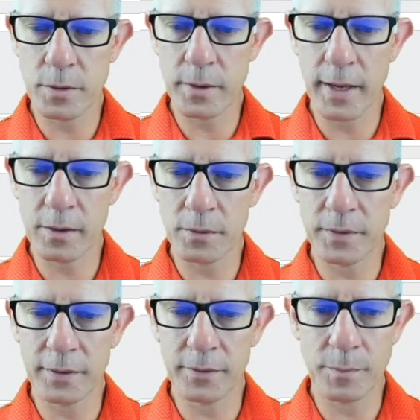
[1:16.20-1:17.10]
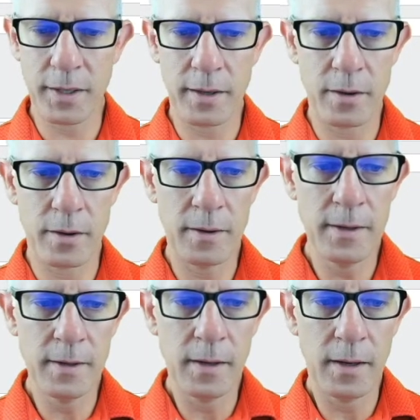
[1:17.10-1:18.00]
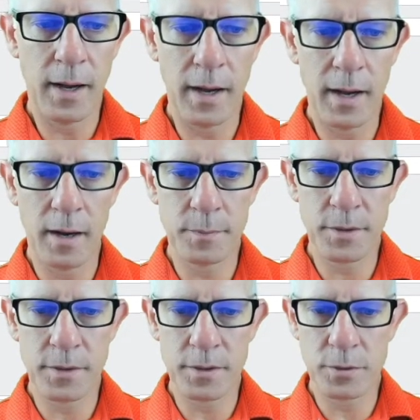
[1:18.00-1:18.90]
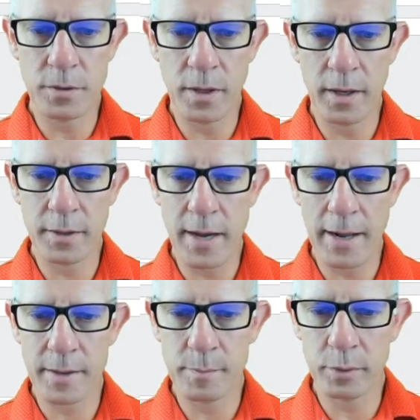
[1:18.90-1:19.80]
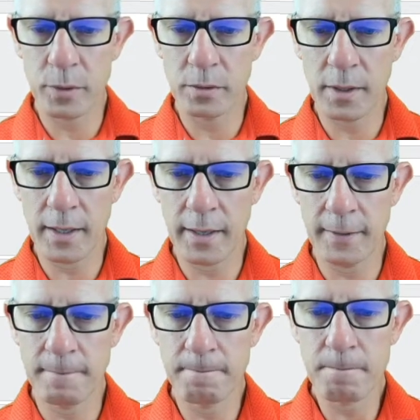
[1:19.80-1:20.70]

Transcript: candlesticks up to here, up to this dotted blue line,